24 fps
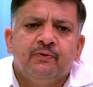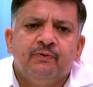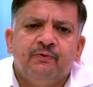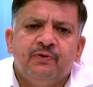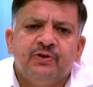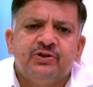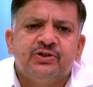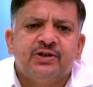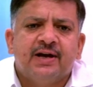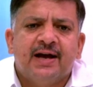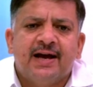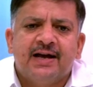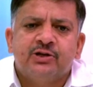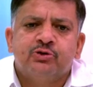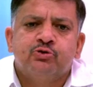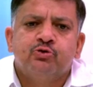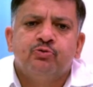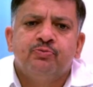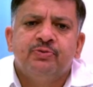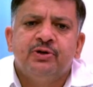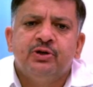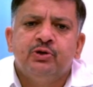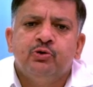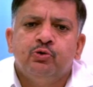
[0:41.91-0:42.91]
which has to
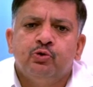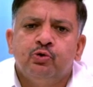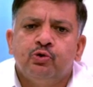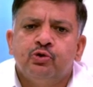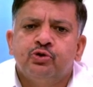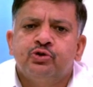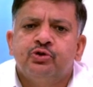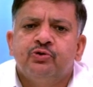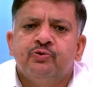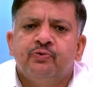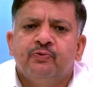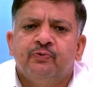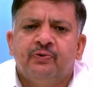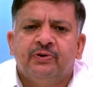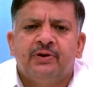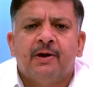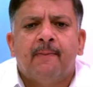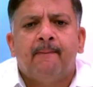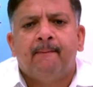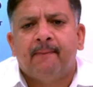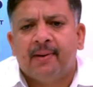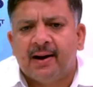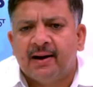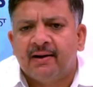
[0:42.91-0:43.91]
be used with a
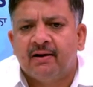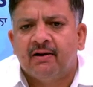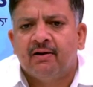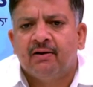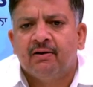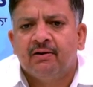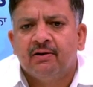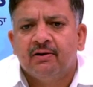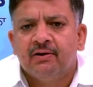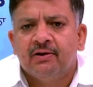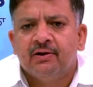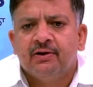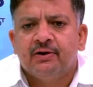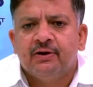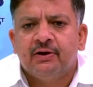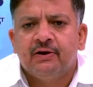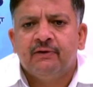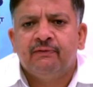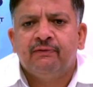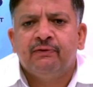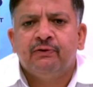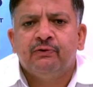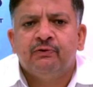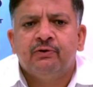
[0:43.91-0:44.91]
pedal
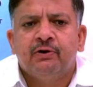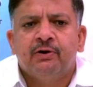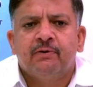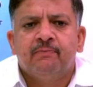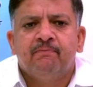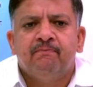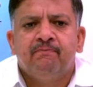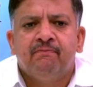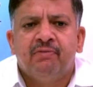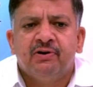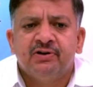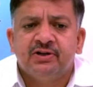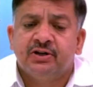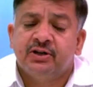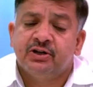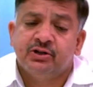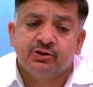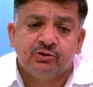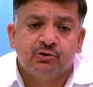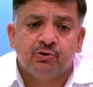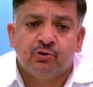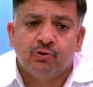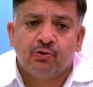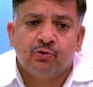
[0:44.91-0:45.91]
if your budget
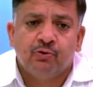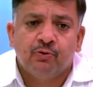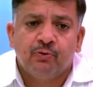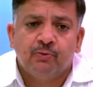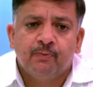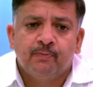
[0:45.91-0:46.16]
is low.